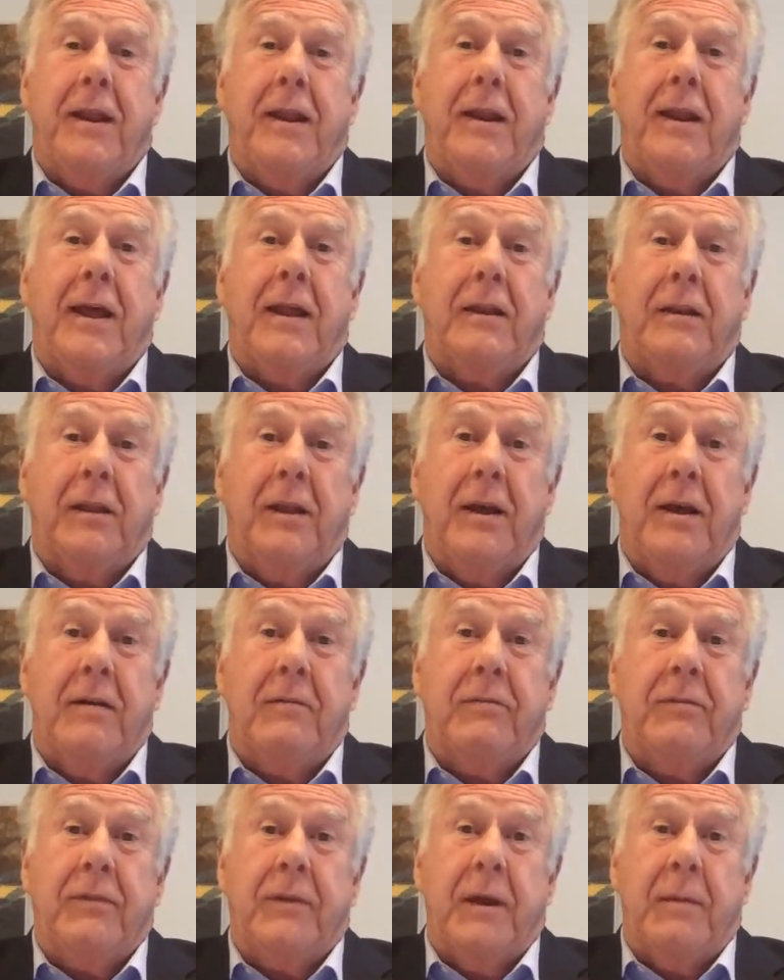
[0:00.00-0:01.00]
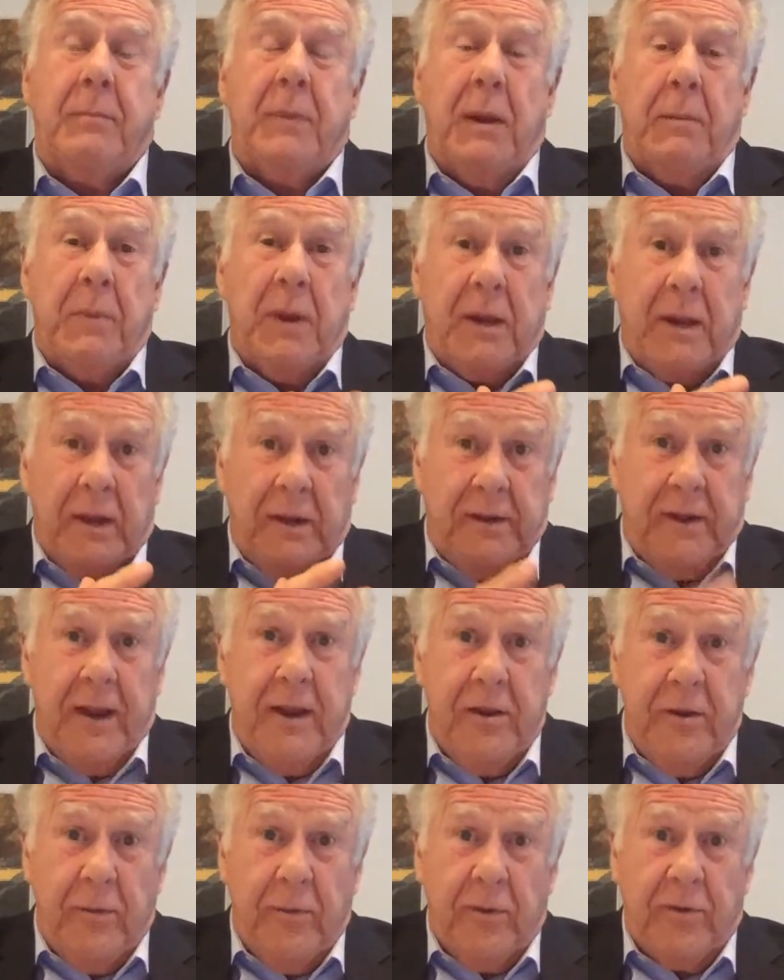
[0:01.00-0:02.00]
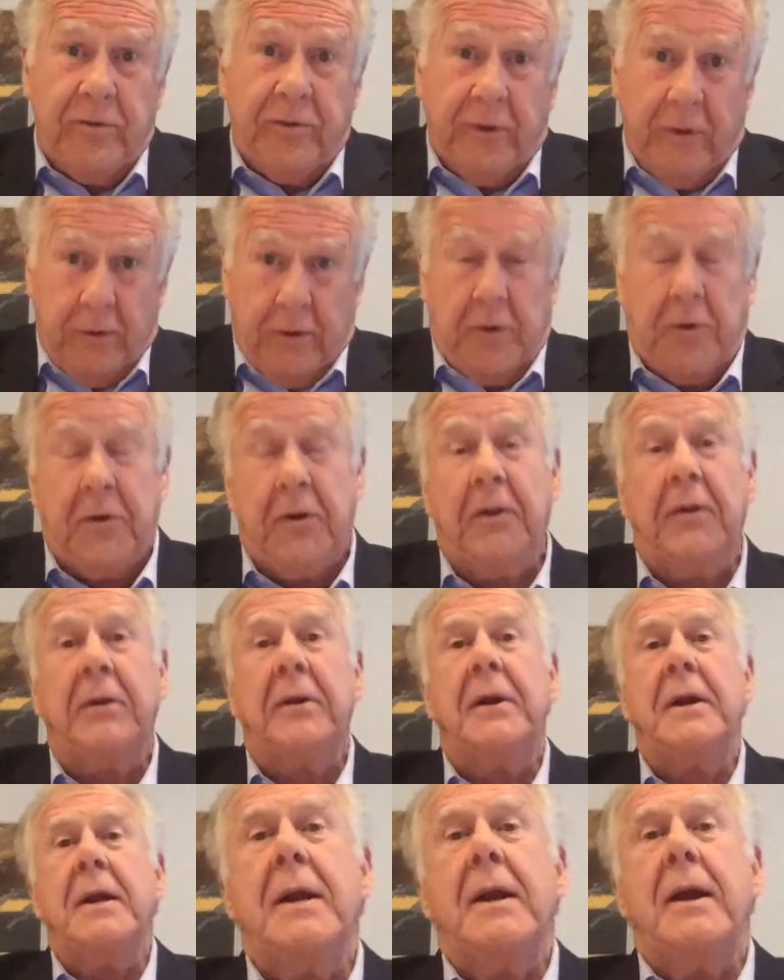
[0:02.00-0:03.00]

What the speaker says: I love. I'm a continuous learner.